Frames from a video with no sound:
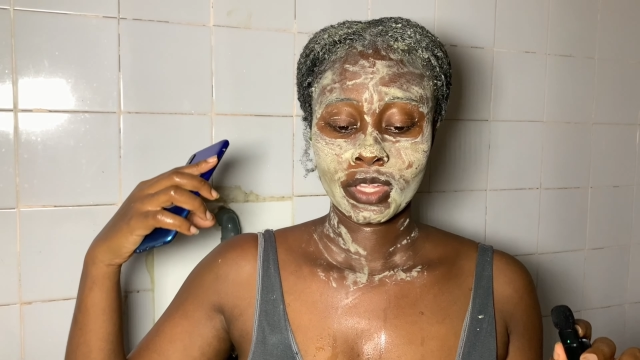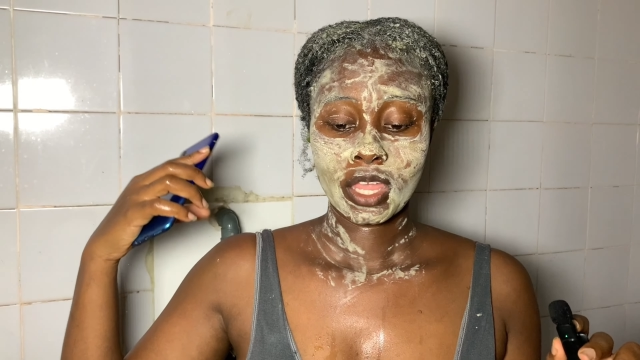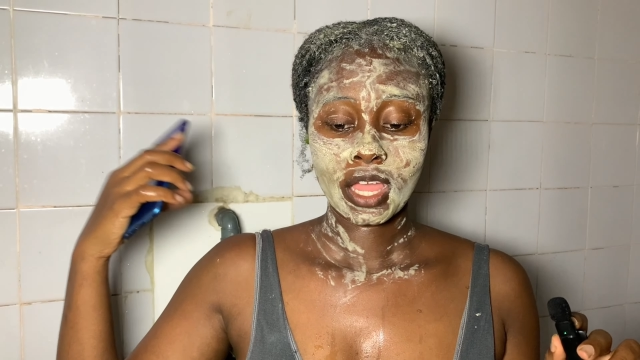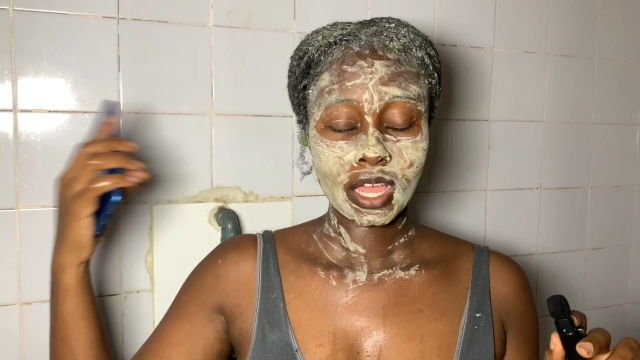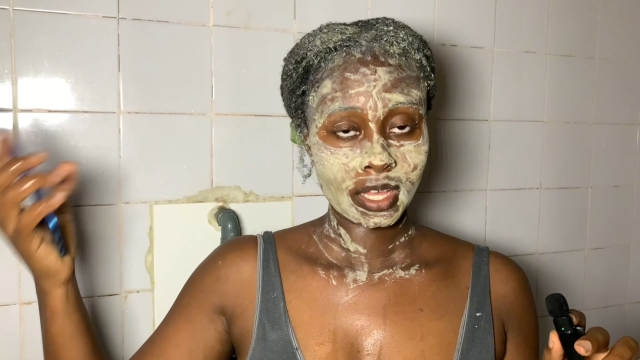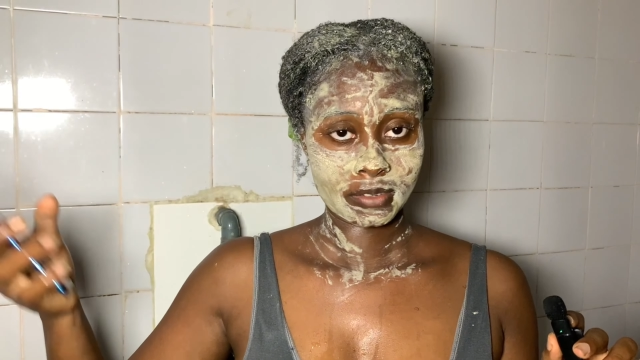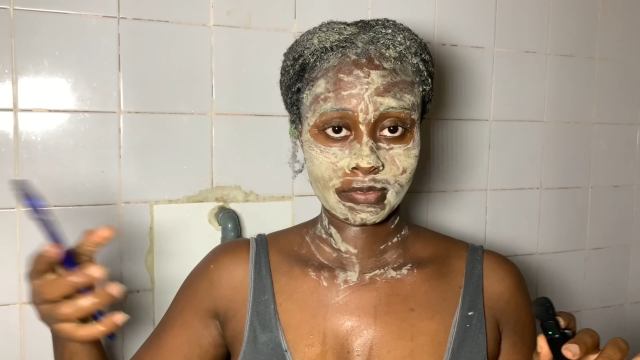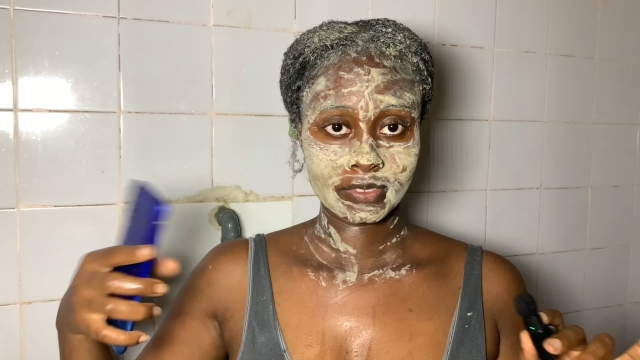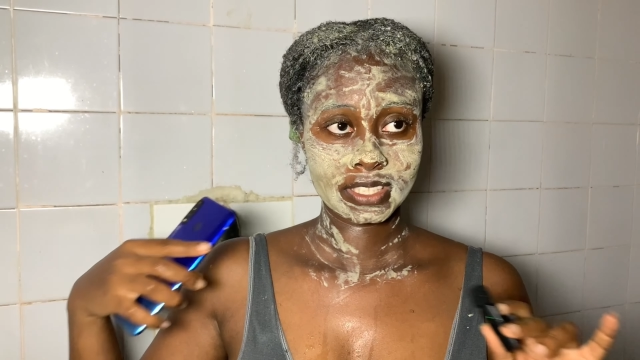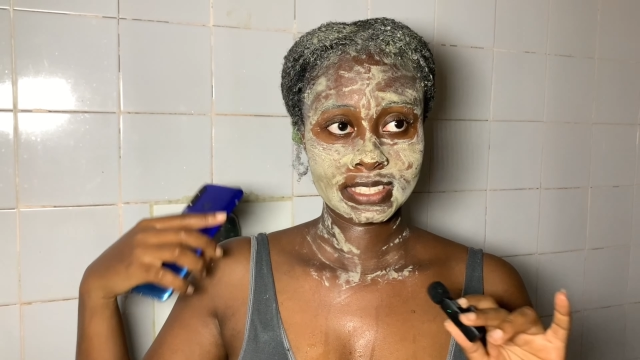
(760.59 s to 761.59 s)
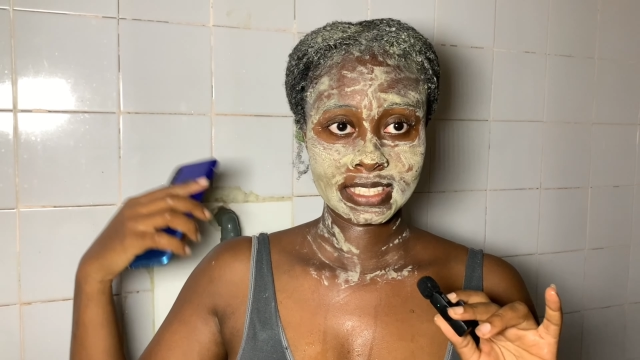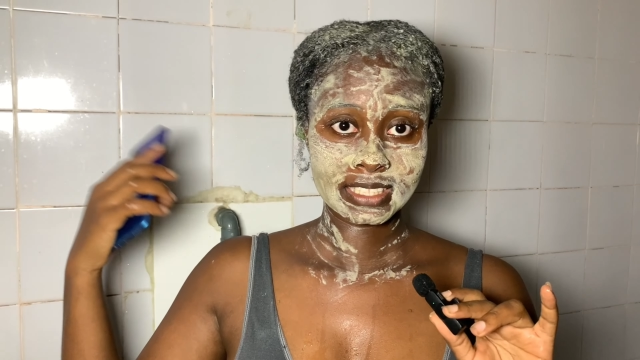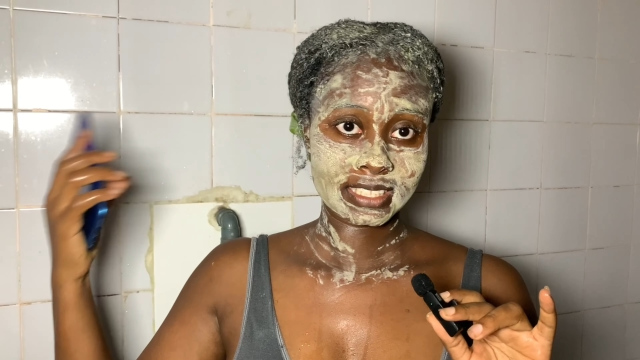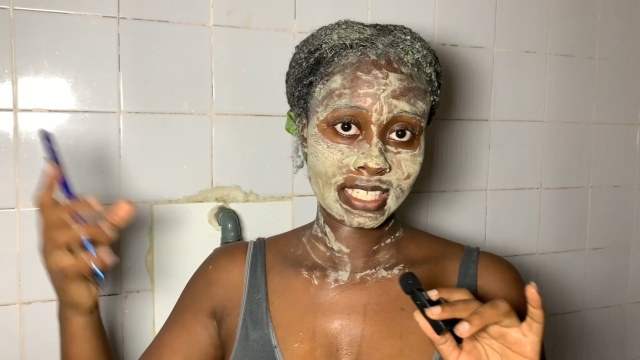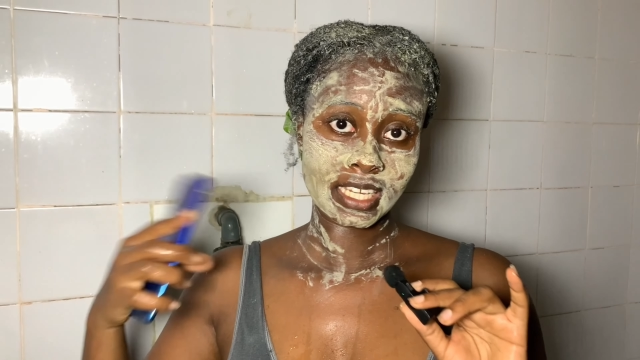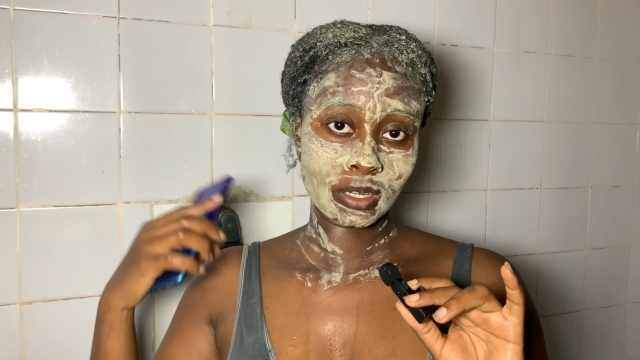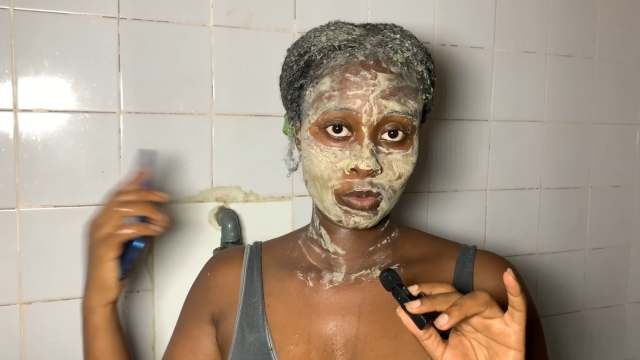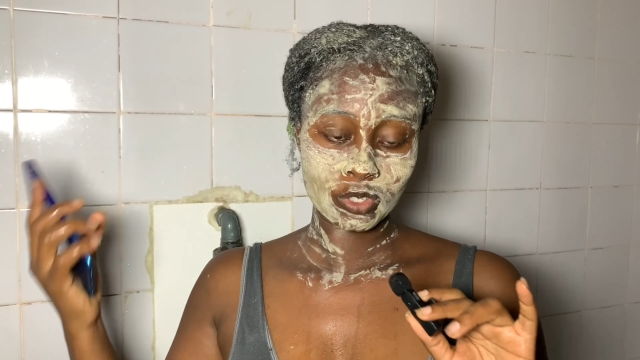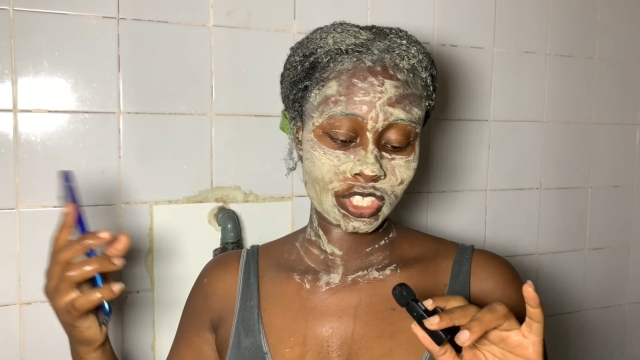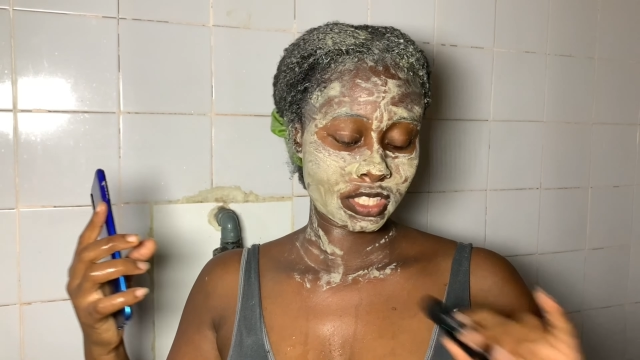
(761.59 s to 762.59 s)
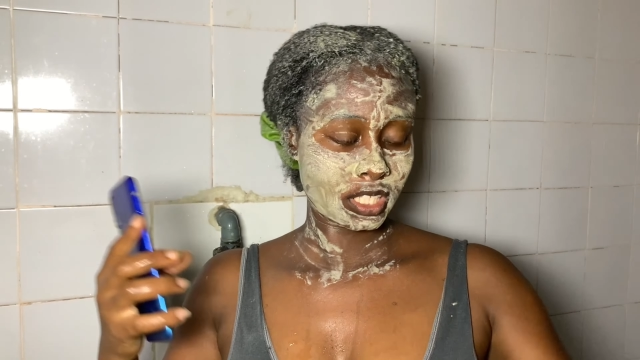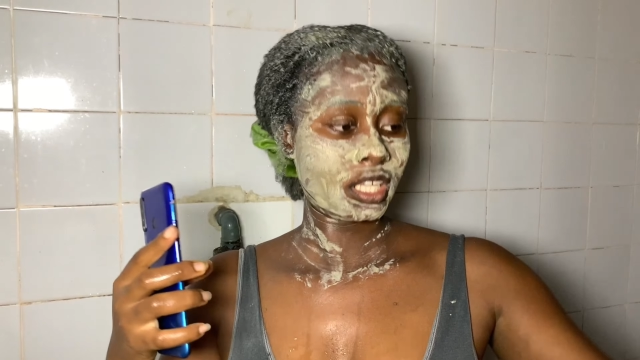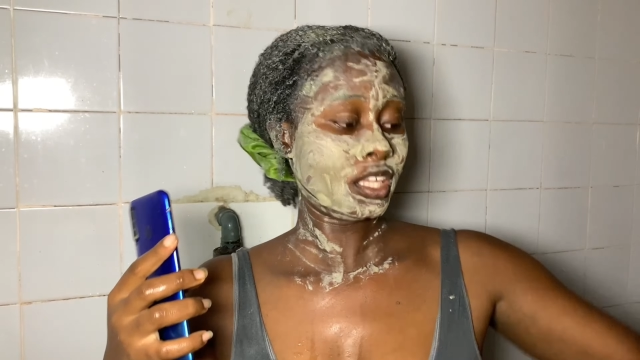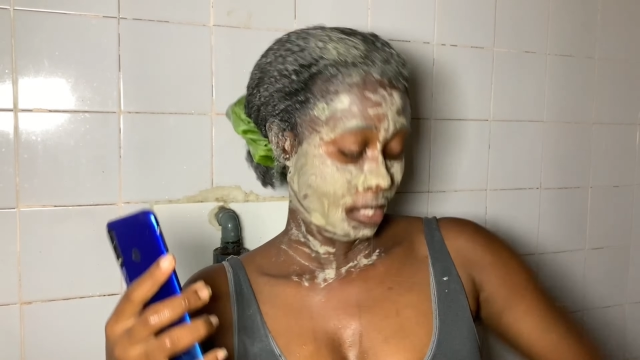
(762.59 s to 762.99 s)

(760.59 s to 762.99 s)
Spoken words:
have this entire wash day.